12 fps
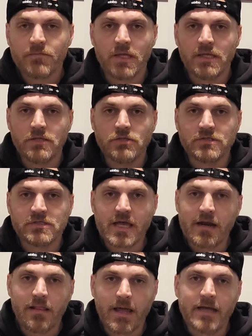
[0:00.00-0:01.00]
He, he, uses
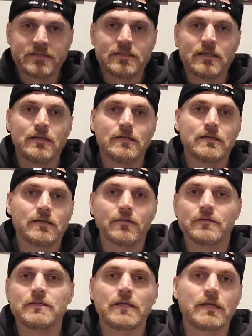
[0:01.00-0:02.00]
that a lot to get into
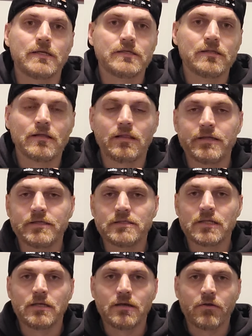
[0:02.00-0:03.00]
get into the clinch,
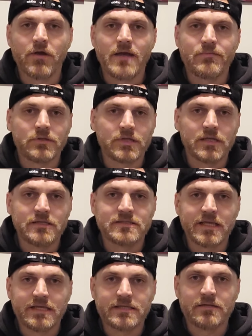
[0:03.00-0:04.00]
get into grappling, get his
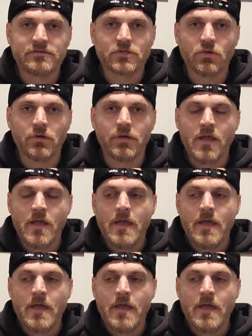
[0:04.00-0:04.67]
takedowns going.